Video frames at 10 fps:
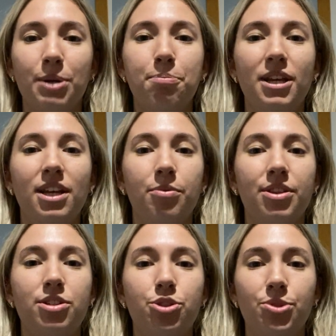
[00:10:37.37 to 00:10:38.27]
Meeting
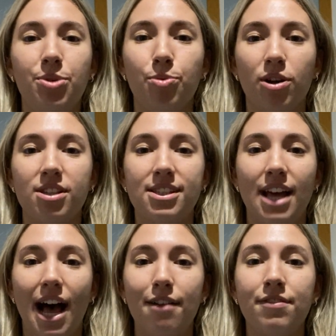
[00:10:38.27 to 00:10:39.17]
with Judy Ward's
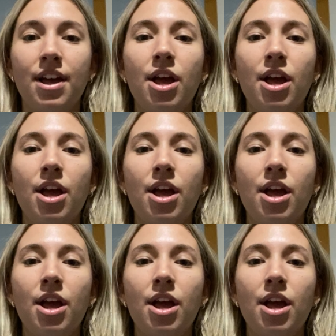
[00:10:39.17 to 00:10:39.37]
staff